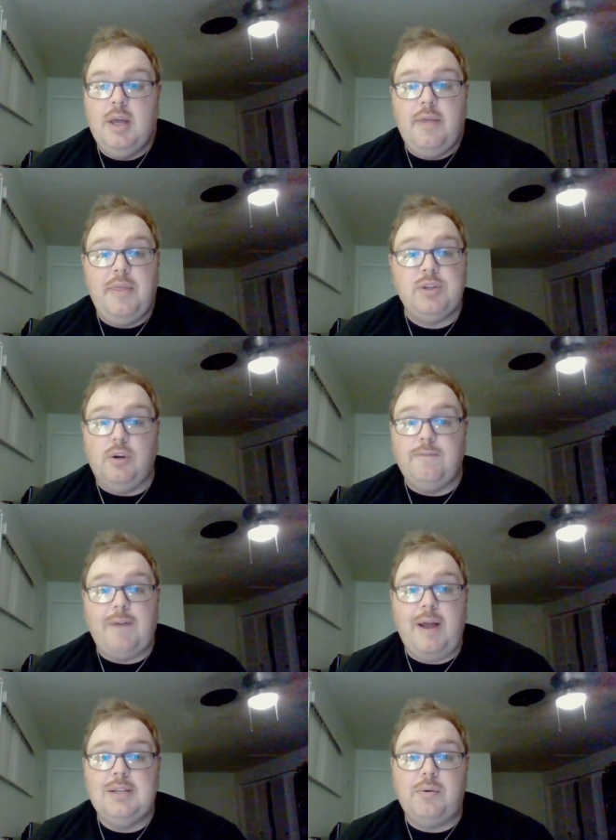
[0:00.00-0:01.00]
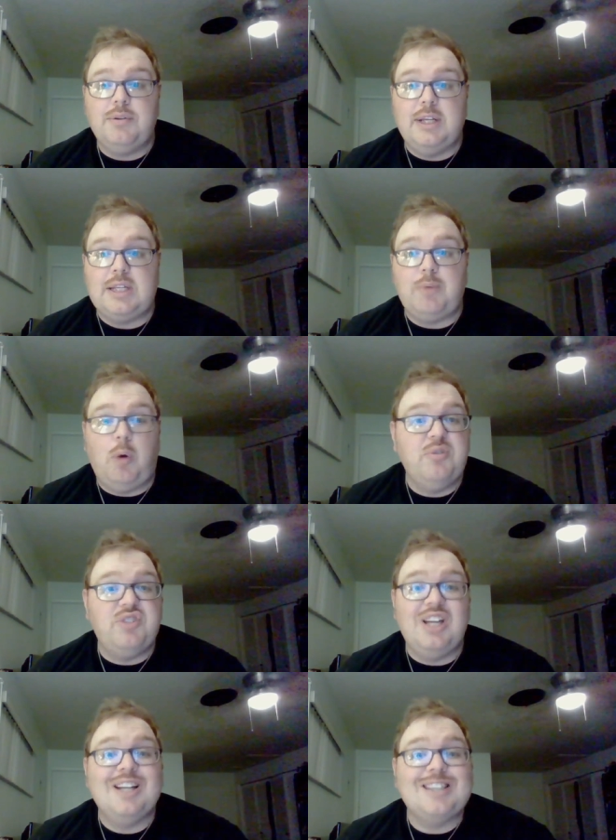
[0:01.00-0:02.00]
this whole fight sequence takes up almost
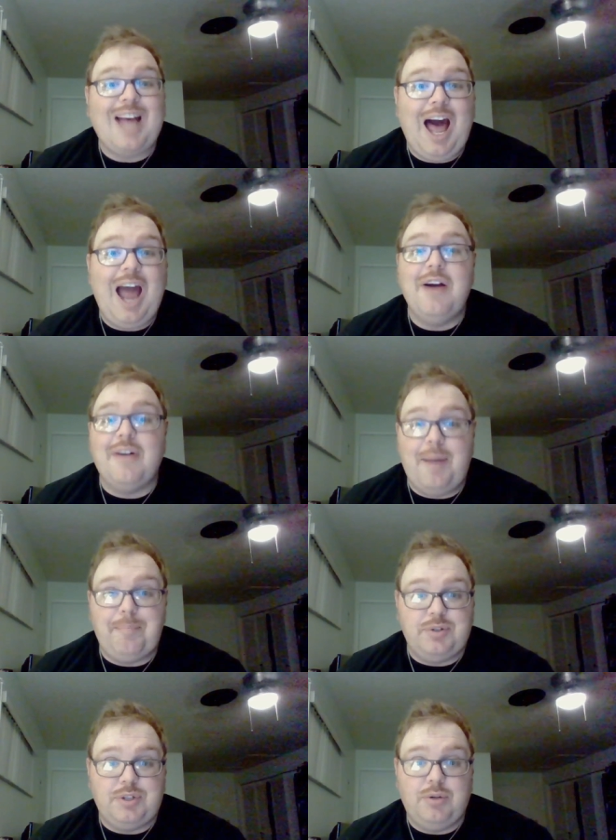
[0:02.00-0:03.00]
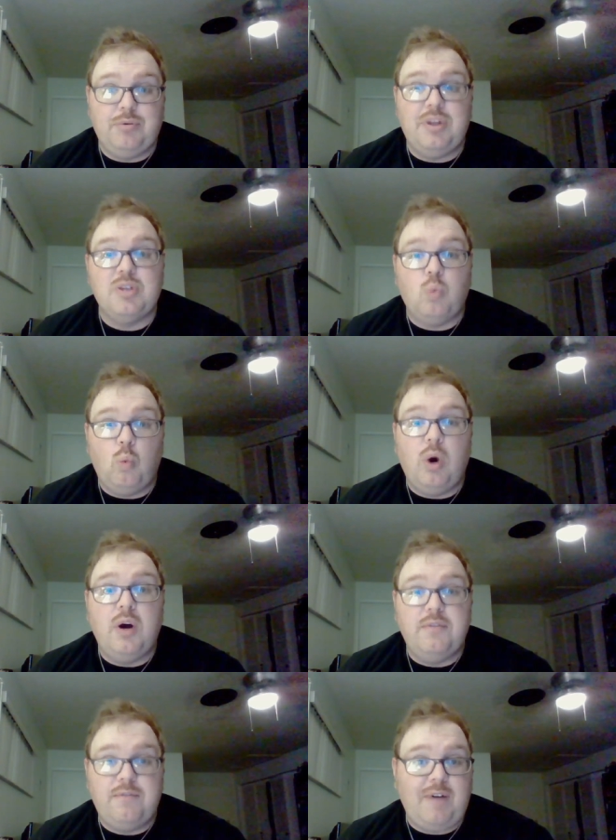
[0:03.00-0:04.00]
the entire episode. This
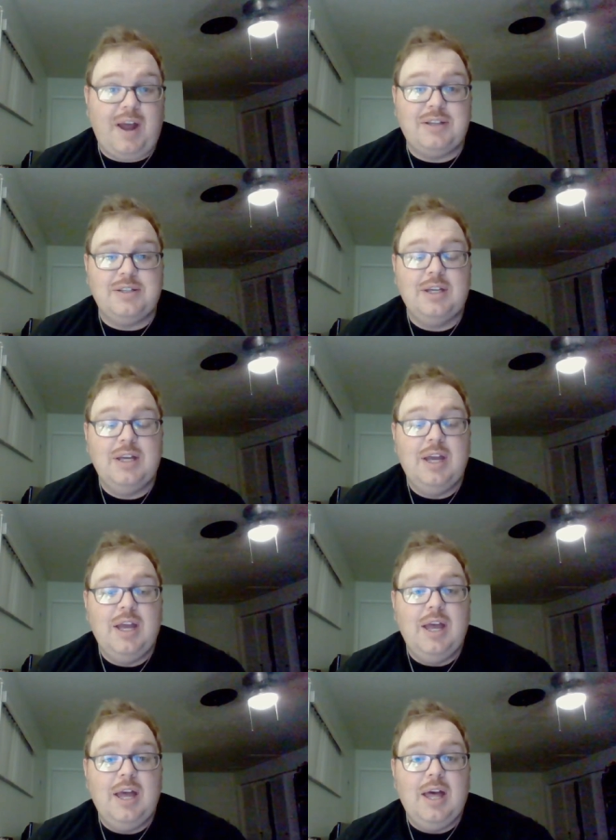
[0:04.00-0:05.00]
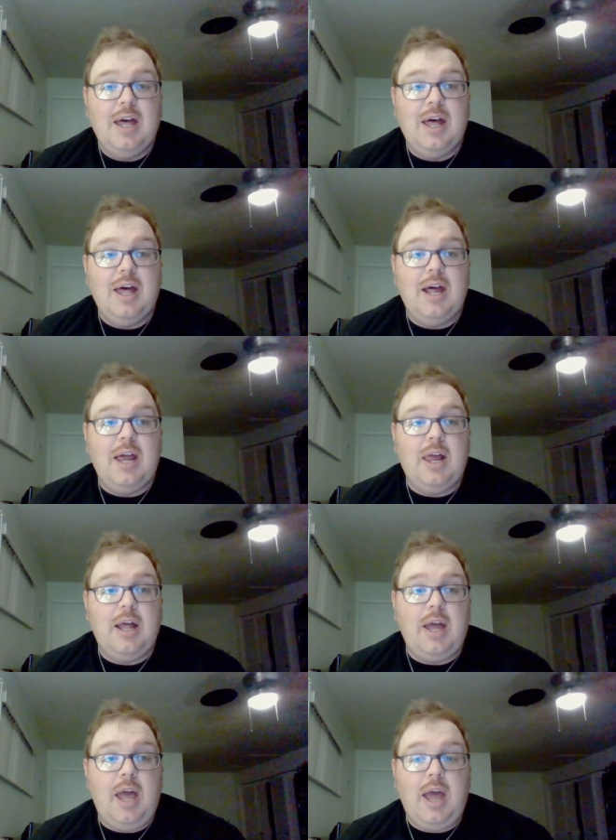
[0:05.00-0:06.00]
one fight,
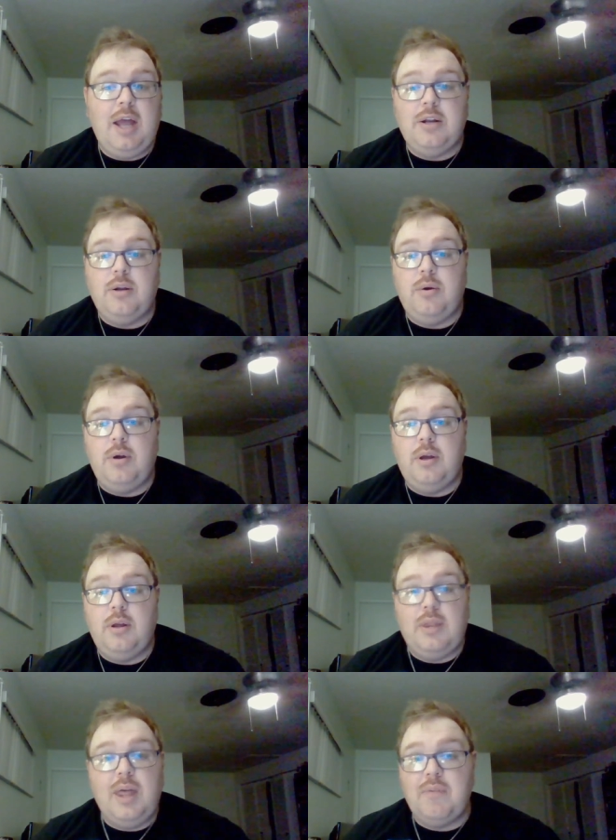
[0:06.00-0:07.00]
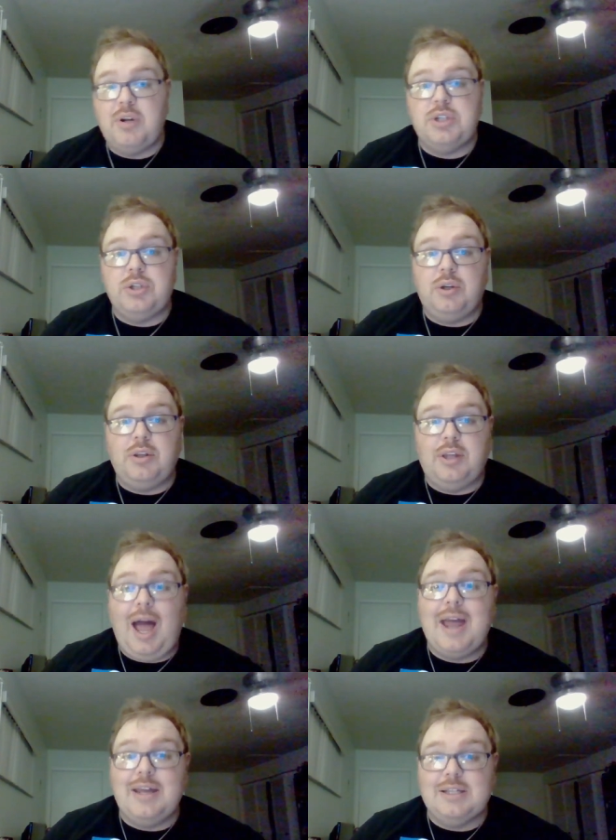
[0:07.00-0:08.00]
and then eventually the guy is